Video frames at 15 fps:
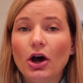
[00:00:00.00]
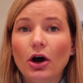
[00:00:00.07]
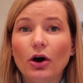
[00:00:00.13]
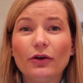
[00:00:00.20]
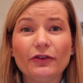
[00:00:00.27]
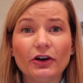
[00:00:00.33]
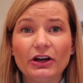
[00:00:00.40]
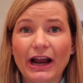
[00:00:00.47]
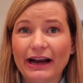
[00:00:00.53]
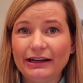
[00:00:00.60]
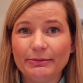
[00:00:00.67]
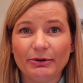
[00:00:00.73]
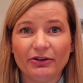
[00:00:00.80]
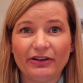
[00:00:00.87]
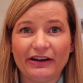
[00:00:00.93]
Over
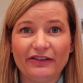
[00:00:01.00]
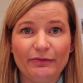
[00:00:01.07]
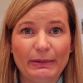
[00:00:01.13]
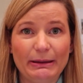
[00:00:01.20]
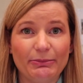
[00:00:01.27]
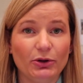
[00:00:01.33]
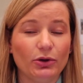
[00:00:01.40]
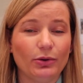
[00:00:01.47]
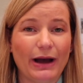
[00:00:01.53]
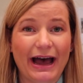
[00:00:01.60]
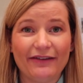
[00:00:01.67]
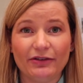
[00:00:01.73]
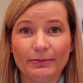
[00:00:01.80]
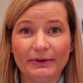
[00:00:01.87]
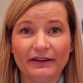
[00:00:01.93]
90% of people who
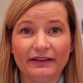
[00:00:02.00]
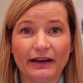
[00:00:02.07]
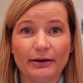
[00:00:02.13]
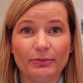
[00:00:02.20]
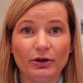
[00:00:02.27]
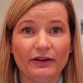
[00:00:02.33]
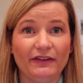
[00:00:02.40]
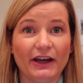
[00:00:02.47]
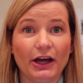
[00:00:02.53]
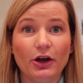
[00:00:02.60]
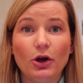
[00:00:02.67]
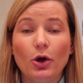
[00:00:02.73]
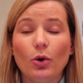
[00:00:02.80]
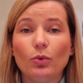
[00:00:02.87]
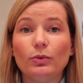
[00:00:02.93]
have a placenta previa
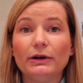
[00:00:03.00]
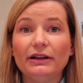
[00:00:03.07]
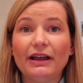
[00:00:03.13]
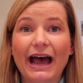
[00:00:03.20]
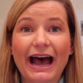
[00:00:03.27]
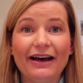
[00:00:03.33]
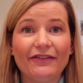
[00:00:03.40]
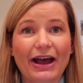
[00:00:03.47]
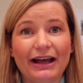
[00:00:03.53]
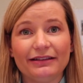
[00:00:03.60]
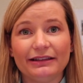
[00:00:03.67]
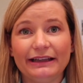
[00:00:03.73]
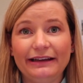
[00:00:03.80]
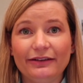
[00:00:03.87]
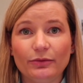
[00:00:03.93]
will have at
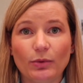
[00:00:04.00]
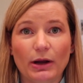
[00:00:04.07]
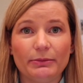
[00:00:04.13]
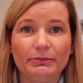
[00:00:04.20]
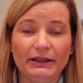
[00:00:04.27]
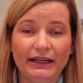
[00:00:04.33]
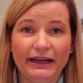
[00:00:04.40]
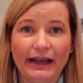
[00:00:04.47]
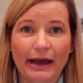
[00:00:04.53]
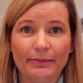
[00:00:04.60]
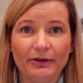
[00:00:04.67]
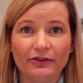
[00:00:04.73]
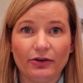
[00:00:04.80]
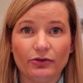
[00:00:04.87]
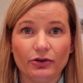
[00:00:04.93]
least one bleeding
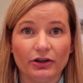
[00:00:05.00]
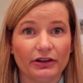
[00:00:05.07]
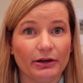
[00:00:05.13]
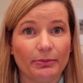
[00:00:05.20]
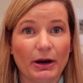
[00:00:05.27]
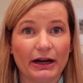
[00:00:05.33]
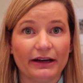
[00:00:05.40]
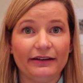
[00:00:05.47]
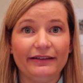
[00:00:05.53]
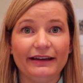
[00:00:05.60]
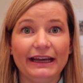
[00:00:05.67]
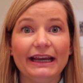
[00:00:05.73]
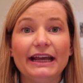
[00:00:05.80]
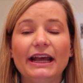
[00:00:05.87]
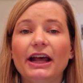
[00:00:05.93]
episode during their
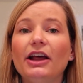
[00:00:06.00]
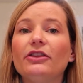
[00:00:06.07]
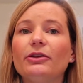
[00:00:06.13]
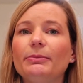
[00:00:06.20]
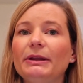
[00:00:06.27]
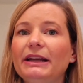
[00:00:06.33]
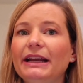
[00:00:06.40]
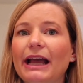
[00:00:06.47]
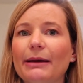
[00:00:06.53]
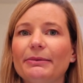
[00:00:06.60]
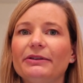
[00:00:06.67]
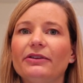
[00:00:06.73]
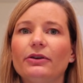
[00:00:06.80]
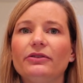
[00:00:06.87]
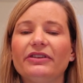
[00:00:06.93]
pregnancy. The bleeding
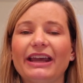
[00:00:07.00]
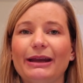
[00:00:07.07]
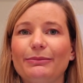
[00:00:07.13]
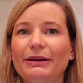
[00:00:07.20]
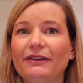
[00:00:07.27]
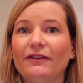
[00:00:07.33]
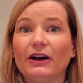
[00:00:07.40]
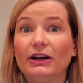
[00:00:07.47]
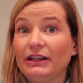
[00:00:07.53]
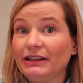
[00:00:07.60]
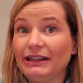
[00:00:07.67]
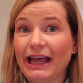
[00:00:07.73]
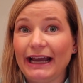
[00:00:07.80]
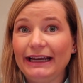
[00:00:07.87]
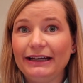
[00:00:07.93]
episodes can be very
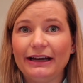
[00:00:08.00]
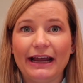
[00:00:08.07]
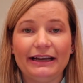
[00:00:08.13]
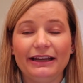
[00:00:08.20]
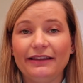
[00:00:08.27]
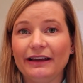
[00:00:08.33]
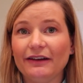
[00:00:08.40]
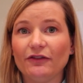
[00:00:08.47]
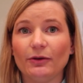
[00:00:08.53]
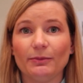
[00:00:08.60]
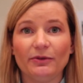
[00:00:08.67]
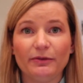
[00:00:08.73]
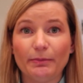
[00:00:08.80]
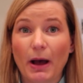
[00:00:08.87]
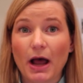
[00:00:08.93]
light, anything from
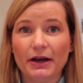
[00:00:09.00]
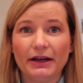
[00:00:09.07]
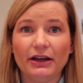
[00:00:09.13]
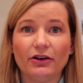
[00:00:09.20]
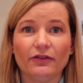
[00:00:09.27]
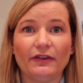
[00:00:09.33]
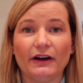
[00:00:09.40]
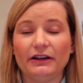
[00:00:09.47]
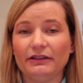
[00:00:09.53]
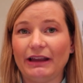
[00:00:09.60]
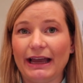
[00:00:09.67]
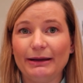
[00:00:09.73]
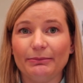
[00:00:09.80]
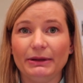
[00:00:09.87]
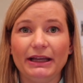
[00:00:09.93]
spotting or very
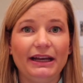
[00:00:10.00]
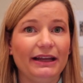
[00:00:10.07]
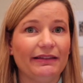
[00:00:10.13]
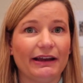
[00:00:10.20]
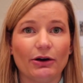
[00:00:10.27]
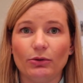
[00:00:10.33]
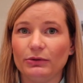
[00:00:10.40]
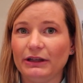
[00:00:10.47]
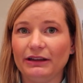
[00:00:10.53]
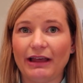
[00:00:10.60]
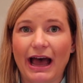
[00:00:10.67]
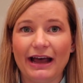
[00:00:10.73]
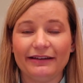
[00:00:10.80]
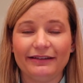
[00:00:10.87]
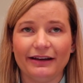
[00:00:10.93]
light bleeding that only
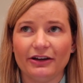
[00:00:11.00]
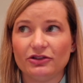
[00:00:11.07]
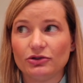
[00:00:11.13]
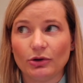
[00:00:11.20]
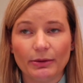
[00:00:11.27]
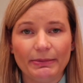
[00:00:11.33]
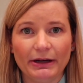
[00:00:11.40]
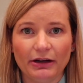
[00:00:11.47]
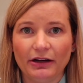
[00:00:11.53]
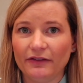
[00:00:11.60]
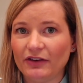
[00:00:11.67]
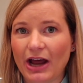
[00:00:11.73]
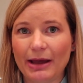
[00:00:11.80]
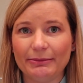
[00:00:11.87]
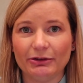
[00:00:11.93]
lasts a short period of
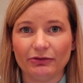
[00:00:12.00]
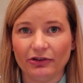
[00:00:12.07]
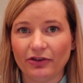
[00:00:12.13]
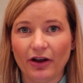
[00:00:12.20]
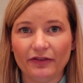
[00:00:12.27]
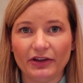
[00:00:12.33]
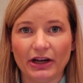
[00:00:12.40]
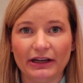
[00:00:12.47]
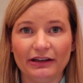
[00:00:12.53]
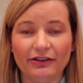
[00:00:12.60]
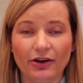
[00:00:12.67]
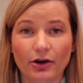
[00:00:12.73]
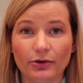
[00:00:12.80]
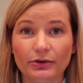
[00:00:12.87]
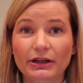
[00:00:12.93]
time and resolves on its
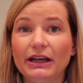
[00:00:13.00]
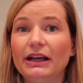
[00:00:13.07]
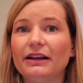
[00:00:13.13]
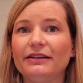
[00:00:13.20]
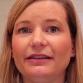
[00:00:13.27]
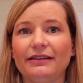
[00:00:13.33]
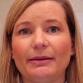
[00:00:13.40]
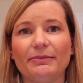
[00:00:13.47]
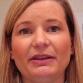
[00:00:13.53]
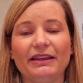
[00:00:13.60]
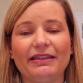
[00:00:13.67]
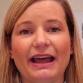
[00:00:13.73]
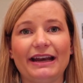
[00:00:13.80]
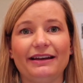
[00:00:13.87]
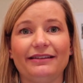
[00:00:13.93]
own, to
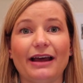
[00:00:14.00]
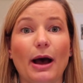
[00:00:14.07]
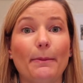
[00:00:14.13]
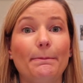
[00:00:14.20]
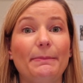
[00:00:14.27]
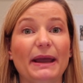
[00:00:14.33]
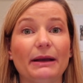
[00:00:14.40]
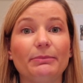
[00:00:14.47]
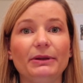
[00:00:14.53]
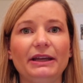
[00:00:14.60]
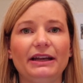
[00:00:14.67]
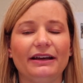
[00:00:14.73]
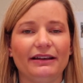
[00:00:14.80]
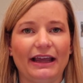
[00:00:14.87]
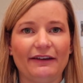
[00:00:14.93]
something that is a big
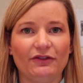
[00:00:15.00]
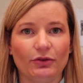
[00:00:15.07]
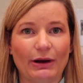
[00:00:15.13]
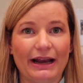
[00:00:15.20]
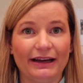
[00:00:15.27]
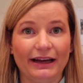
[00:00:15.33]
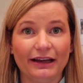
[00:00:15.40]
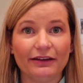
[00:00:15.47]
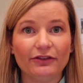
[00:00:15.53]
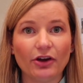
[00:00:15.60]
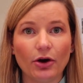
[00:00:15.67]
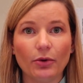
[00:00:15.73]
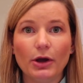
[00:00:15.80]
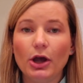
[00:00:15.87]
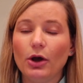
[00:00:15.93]
bleed and life-threatening.
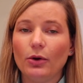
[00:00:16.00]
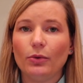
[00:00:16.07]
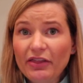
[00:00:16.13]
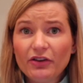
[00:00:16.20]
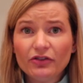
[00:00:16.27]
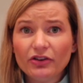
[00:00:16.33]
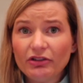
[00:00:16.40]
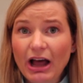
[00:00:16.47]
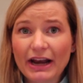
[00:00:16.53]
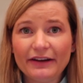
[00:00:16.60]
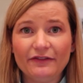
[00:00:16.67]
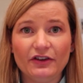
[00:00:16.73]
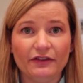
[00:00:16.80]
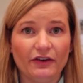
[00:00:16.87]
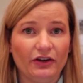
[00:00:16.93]
So there's a lot
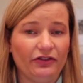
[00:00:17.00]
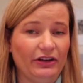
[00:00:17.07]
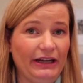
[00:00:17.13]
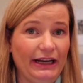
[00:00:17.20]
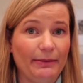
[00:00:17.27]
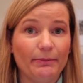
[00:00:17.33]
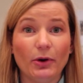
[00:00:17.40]
of diversity.